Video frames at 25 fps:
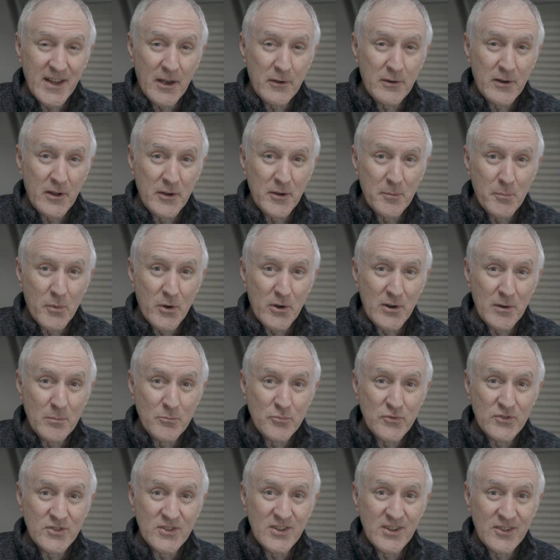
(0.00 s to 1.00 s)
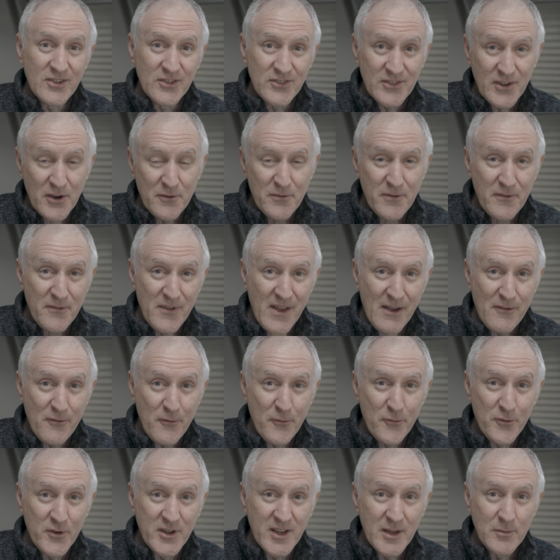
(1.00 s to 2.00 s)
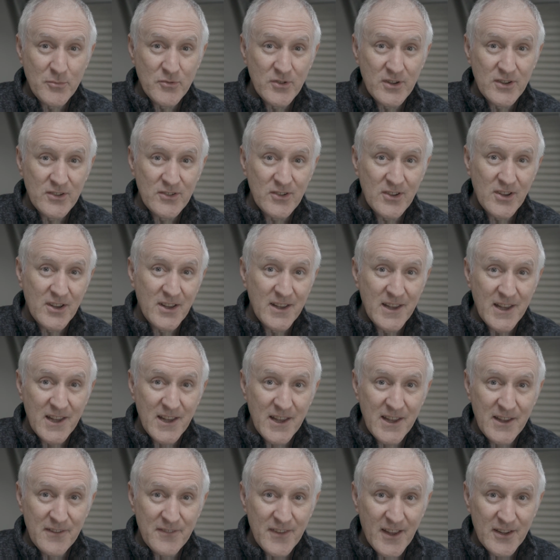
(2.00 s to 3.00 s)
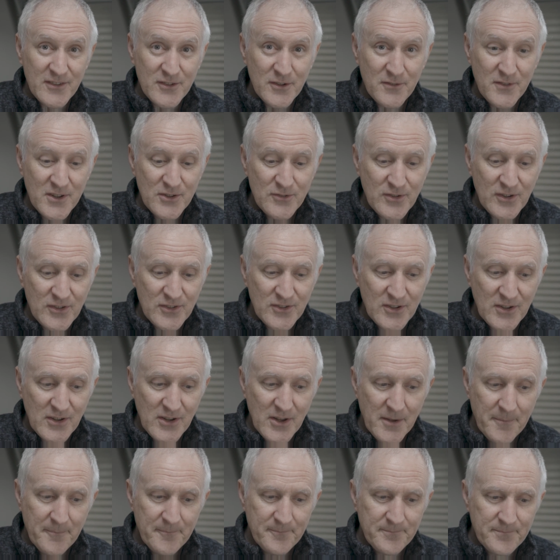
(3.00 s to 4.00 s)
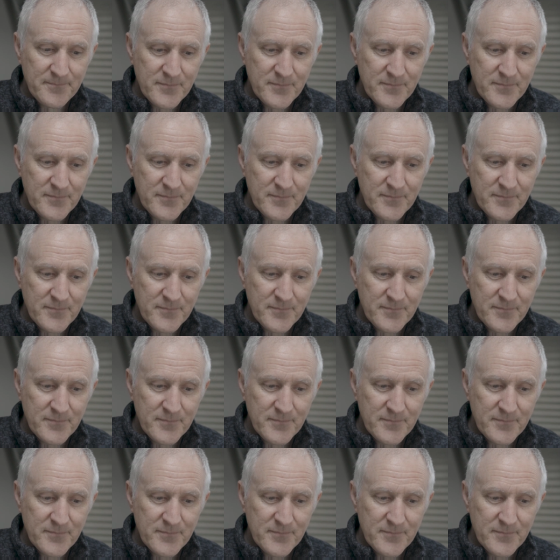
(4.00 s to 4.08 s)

download the model and print it yourself if you have a 3D printer if that's of interest to you.